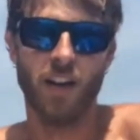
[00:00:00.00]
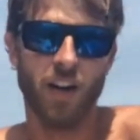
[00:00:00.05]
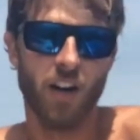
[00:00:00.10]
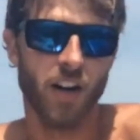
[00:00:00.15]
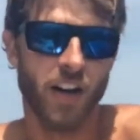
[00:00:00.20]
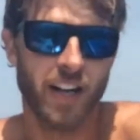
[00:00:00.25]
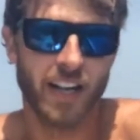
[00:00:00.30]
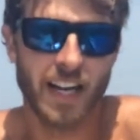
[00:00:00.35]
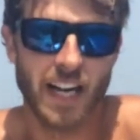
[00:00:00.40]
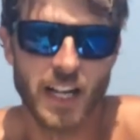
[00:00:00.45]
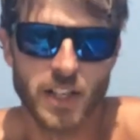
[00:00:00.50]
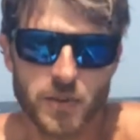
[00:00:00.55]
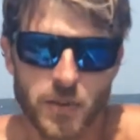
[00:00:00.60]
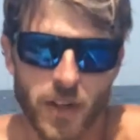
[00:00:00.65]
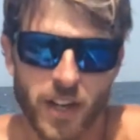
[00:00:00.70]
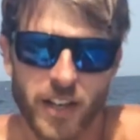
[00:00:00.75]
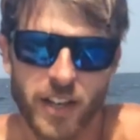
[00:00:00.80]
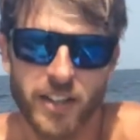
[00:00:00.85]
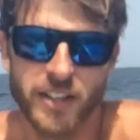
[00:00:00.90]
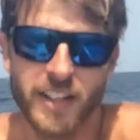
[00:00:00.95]
All right, guys,
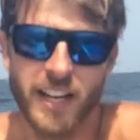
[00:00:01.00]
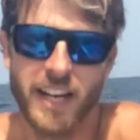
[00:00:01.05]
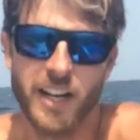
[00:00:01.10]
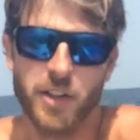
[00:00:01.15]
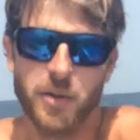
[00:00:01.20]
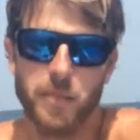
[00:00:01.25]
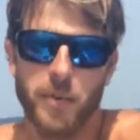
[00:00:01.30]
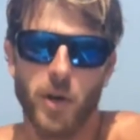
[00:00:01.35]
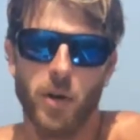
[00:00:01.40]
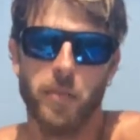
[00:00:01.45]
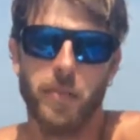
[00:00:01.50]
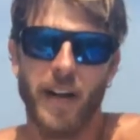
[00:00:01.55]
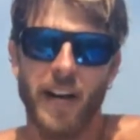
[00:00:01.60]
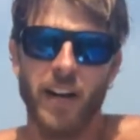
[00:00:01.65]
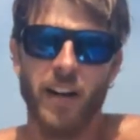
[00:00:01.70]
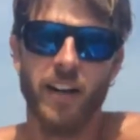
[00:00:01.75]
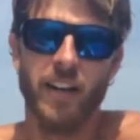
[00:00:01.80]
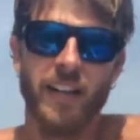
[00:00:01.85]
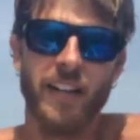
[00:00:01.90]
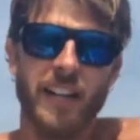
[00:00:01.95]
we're out here today on the Bill
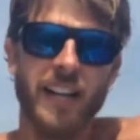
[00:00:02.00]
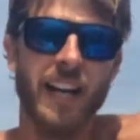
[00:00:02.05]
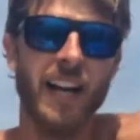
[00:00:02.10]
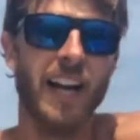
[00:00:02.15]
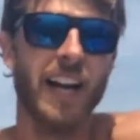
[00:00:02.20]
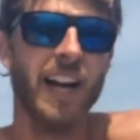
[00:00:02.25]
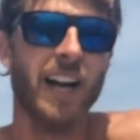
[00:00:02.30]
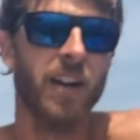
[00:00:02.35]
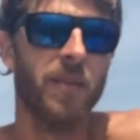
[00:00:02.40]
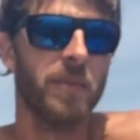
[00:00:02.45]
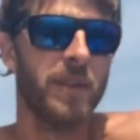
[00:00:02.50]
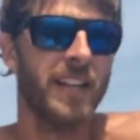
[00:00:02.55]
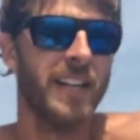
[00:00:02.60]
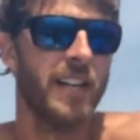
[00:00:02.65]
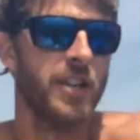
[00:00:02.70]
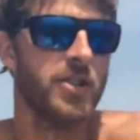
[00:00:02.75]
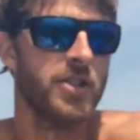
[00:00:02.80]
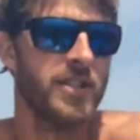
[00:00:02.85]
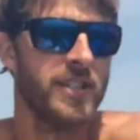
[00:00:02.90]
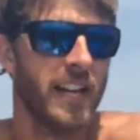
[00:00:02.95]
Perry.
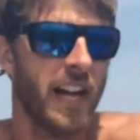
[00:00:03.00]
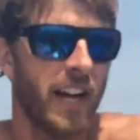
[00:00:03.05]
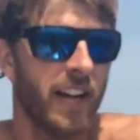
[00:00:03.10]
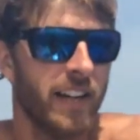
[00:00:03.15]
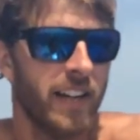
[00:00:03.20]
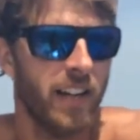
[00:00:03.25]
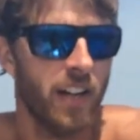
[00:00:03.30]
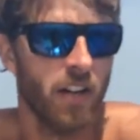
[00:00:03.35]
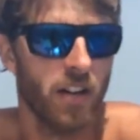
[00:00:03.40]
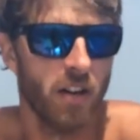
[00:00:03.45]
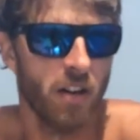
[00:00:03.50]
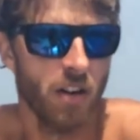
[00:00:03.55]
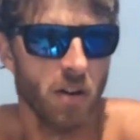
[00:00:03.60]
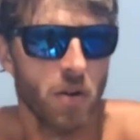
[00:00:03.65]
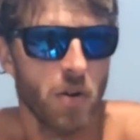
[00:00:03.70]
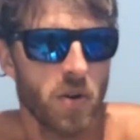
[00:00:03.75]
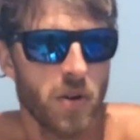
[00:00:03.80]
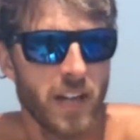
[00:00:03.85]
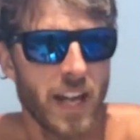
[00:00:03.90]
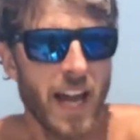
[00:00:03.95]
Conditions out here
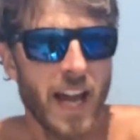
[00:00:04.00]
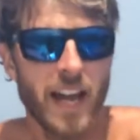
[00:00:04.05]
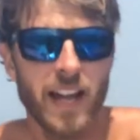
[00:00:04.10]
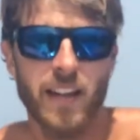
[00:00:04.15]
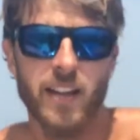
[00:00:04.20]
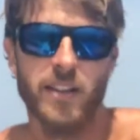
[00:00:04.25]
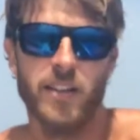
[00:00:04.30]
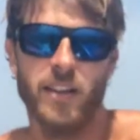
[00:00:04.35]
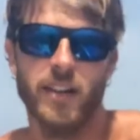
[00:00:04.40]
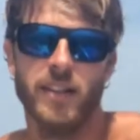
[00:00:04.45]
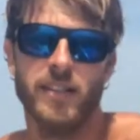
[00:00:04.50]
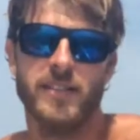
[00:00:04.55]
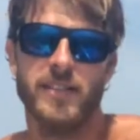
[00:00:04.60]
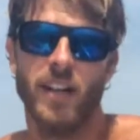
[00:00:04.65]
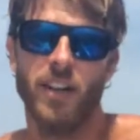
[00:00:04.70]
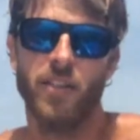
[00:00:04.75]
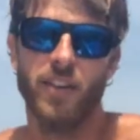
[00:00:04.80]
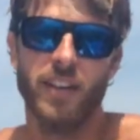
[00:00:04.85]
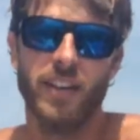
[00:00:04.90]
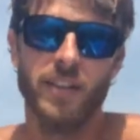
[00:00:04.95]
are okay. There's
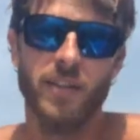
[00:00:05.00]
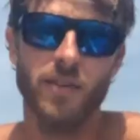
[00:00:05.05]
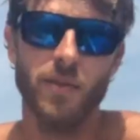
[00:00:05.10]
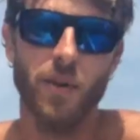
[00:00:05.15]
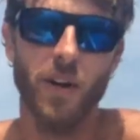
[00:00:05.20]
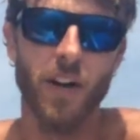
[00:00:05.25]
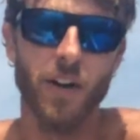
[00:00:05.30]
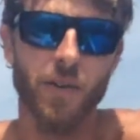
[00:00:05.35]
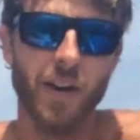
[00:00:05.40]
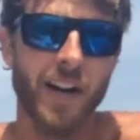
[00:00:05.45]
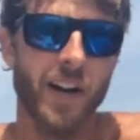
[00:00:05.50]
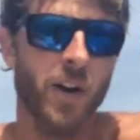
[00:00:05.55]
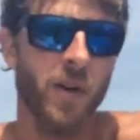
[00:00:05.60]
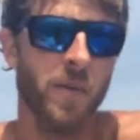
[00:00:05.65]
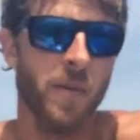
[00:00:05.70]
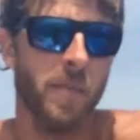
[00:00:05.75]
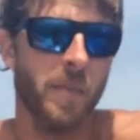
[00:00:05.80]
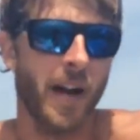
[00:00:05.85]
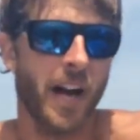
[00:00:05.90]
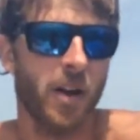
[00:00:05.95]
nothing to write
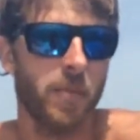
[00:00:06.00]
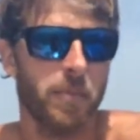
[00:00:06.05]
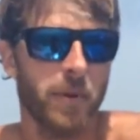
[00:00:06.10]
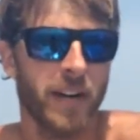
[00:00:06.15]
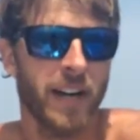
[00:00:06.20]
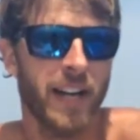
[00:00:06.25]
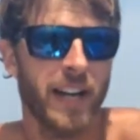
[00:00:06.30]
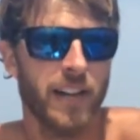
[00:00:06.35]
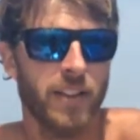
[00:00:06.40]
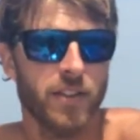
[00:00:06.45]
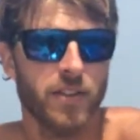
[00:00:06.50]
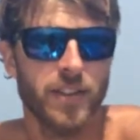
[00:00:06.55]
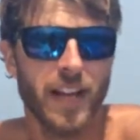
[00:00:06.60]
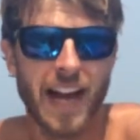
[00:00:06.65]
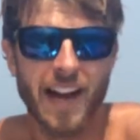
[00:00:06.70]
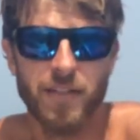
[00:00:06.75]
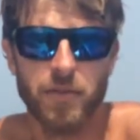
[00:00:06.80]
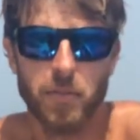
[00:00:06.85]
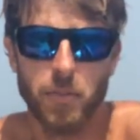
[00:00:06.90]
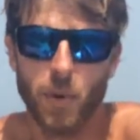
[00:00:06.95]
home about, but hey, they're
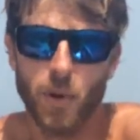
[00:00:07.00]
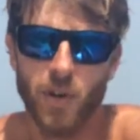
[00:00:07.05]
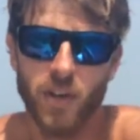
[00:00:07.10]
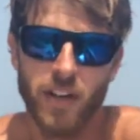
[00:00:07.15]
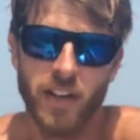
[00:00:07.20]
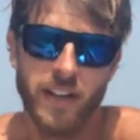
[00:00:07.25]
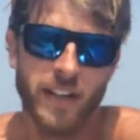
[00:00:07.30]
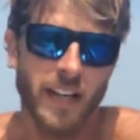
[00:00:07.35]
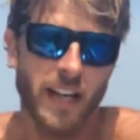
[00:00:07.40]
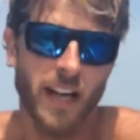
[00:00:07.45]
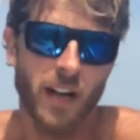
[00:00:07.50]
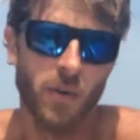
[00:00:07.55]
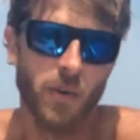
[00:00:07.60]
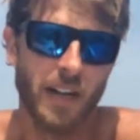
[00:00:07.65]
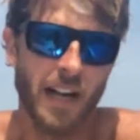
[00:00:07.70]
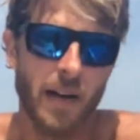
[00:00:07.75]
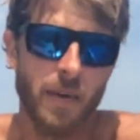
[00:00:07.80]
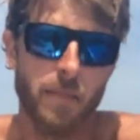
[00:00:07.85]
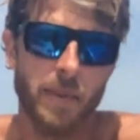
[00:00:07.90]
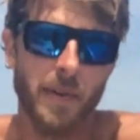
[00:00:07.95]
diveable, and
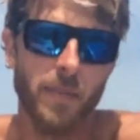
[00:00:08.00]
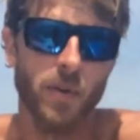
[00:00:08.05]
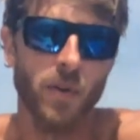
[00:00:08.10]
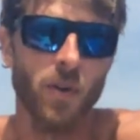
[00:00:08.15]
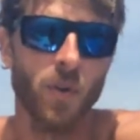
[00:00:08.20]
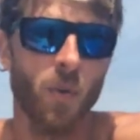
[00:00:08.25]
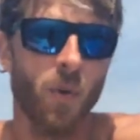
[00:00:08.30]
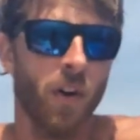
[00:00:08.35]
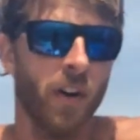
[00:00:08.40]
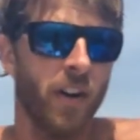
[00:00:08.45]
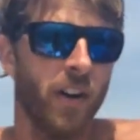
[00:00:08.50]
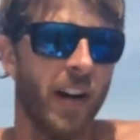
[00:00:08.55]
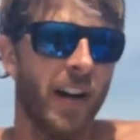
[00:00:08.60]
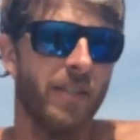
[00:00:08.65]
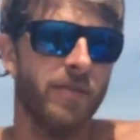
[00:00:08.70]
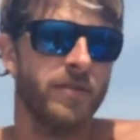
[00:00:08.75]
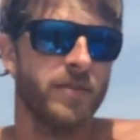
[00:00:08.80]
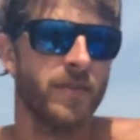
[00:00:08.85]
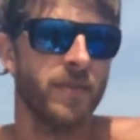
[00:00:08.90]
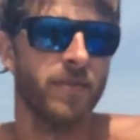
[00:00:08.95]
we got people in the water
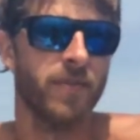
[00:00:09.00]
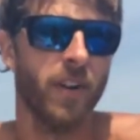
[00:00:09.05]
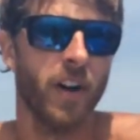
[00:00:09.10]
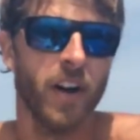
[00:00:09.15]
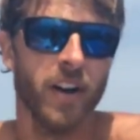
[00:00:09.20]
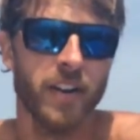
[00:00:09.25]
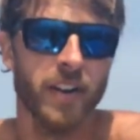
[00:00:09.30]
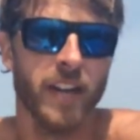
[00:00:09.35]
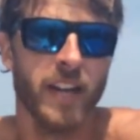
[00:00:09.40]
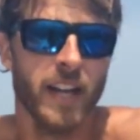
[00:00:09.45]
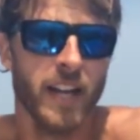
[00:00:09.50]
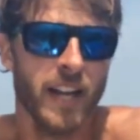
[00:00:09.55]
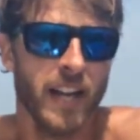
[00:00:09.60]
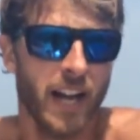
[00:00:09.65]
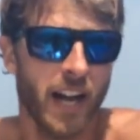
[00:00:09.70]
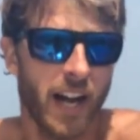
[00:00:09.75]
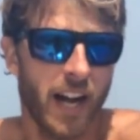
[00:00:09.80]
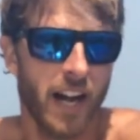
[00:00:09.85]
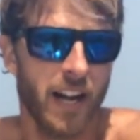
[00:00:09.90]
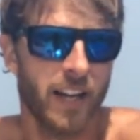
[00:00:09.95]
having some
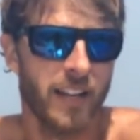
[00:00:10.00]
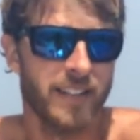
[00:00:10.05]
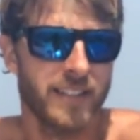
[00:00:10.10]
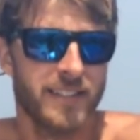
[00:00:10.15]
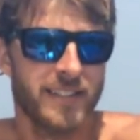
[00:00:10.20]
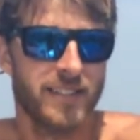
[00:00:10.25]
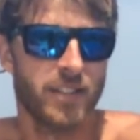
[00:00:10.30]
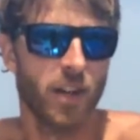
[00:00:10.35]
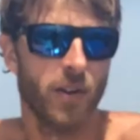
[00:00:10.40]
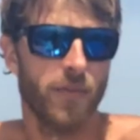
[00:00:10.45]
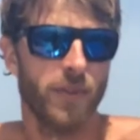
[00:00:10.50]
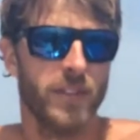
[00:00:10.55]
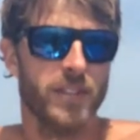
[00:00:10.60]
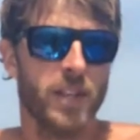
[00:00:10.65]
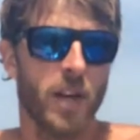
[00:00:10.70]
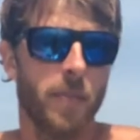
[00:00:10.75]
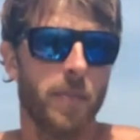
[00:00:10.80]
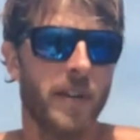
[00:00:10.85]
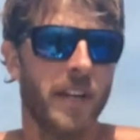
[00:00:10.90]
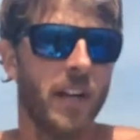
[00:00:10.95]
fun.
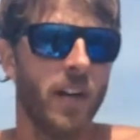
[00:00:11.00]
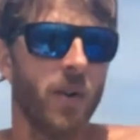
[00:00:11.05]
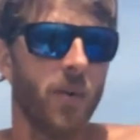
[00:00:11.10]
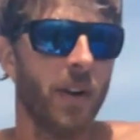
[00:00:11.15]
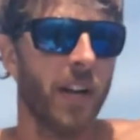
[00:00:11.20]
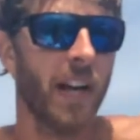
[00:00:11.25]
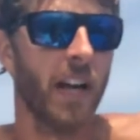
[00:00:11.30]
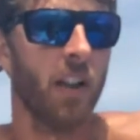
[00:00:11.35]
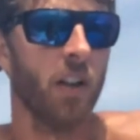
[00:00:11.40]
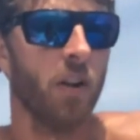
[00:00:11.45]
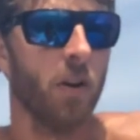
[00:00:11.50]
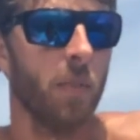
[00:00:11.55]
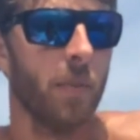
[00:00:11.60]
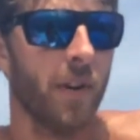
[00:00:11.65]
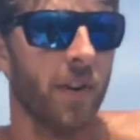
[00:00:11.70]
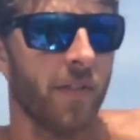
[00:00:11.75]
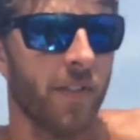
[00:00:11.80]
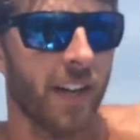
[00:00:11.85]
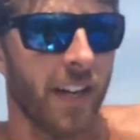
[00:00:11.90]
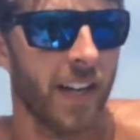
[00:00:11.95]
Surface up here, we got a little
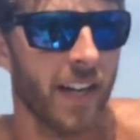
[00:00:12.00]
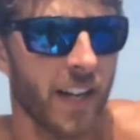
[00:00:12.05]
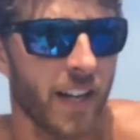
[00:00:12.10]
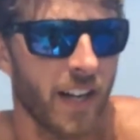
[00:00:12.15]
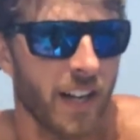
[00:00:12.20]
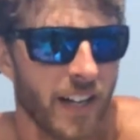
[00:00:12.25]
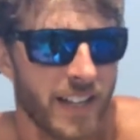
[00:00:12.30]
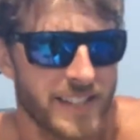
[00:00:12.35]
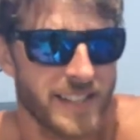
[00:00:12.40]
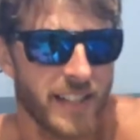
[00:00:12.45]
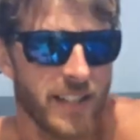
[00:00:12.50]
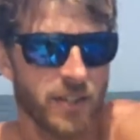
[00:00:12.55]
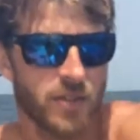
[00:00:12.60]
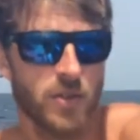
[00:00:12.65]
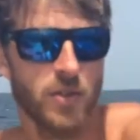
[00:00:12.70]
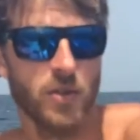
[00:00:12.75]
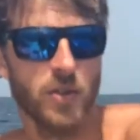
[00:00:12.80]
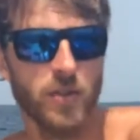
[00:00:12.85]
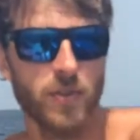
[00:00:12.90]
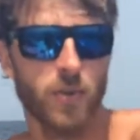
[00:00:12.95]
bit of a, I'd say
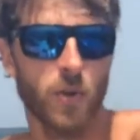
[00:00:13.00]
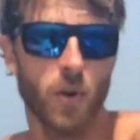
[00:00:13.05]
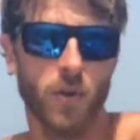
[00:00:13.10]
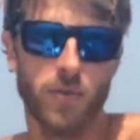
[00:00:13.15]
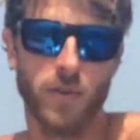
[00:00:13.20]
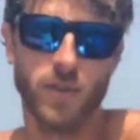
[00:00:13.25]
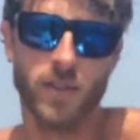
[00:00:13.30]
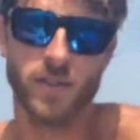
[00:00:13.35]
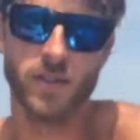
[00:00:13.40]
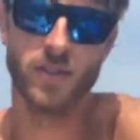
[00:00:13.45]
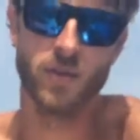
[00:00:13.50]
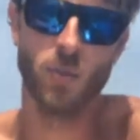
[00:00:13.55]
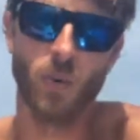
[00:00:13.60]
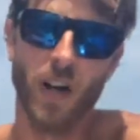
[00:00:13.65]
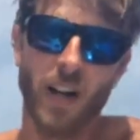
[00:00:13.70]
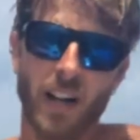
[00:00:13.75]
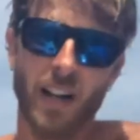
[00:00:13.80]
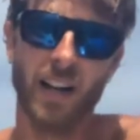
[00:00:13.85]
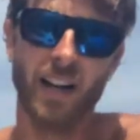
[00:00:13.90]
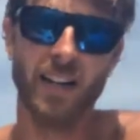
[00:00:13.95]
2 to 4 foot
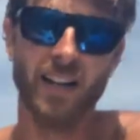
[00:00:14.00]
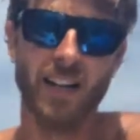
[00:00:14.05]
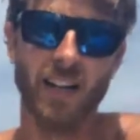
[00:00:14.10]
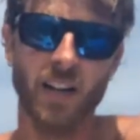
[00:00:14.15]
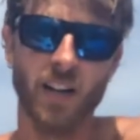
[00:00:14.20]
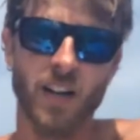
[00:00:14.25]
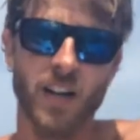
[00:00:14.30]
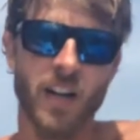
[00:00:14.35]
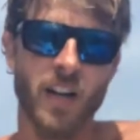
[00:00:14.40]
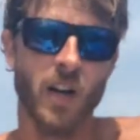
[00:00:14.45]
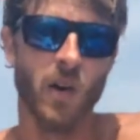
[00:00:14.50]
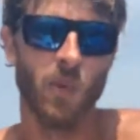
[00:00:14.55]
swell out here.